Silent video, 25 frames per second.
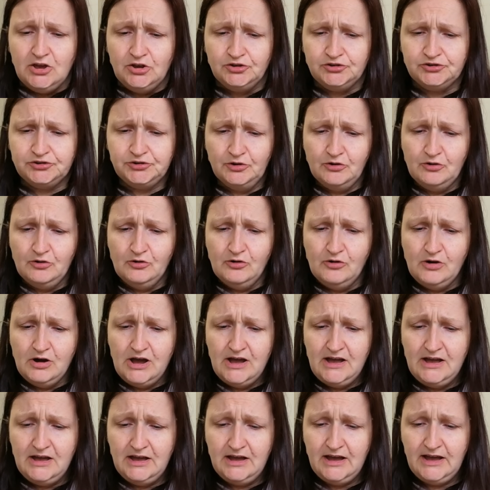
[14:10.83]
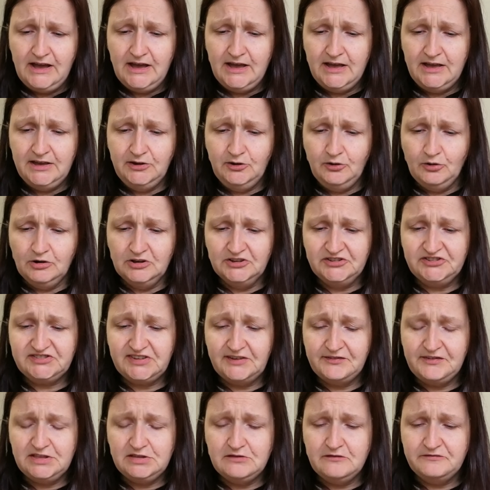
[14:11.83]
So I got
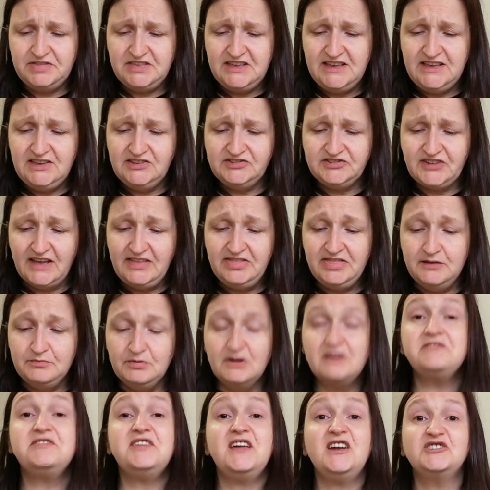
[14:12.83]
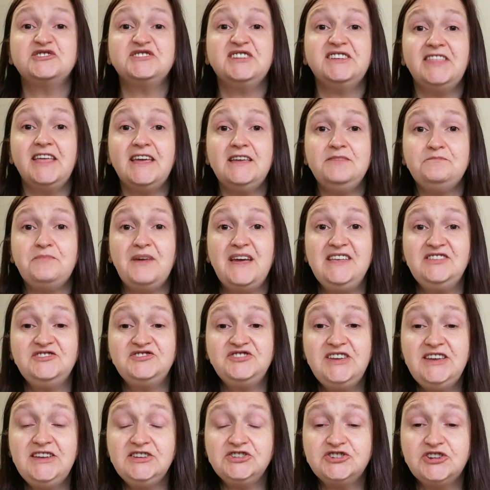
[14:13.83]
7 of these, and they were 39 pence
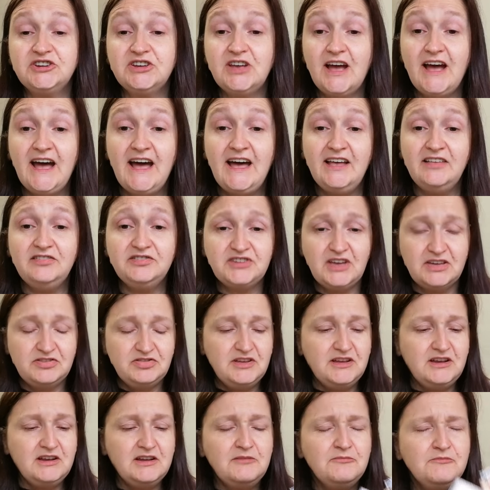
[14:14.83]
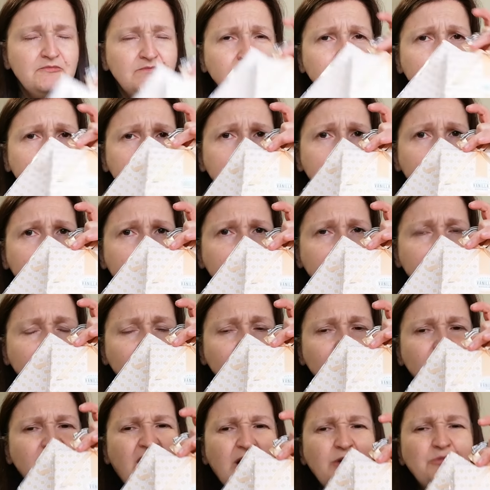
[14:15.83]
each. And
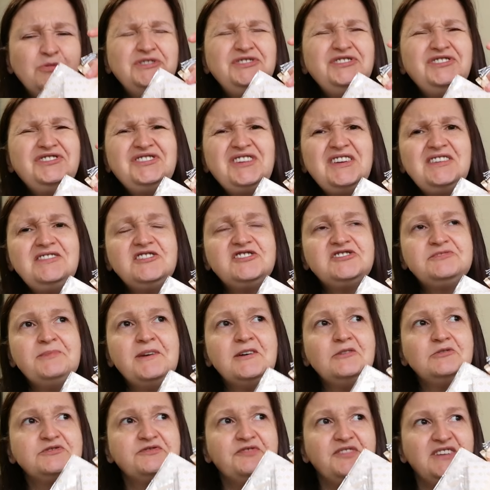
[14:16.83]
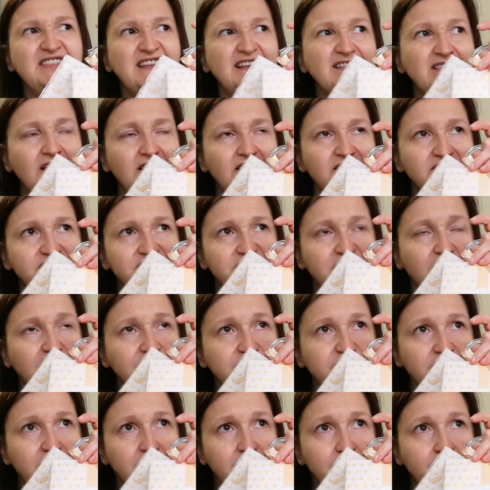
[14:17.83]
I wouldn't say the smell's vanilla as
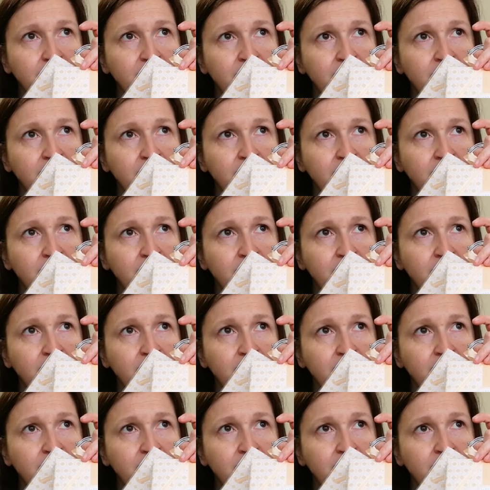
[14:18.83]
such,